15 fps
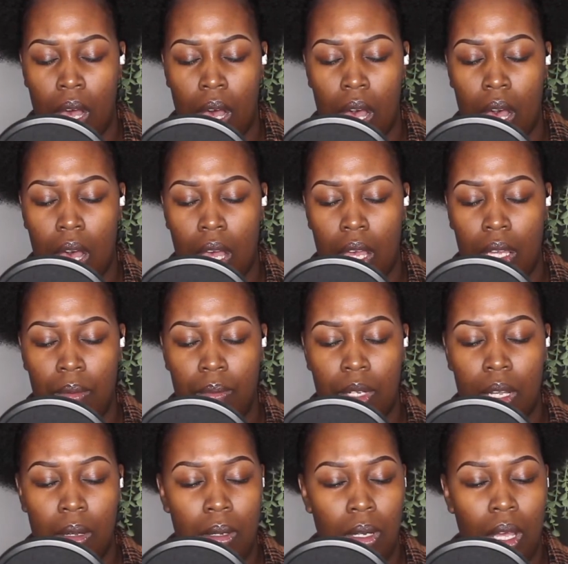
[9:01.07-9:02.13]
I'm
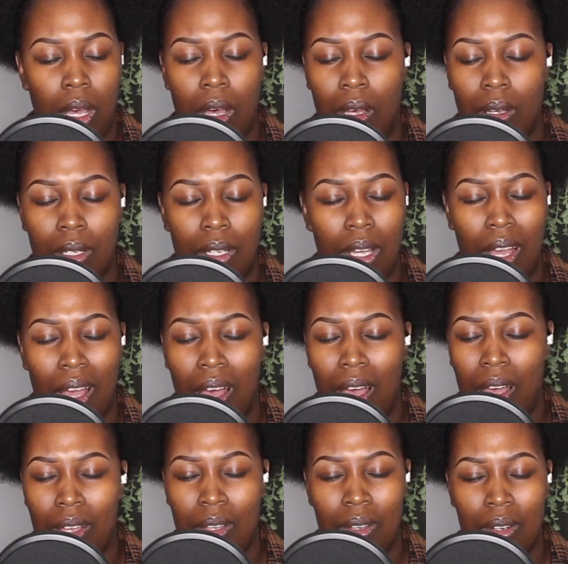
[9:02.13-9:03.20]
no longer
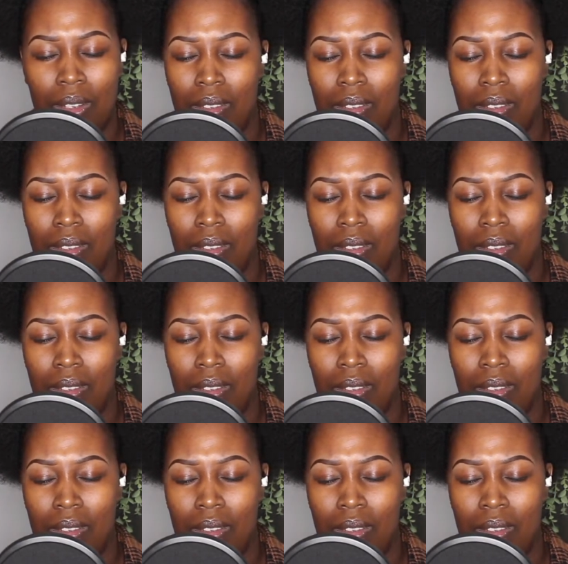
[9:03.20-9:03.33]
a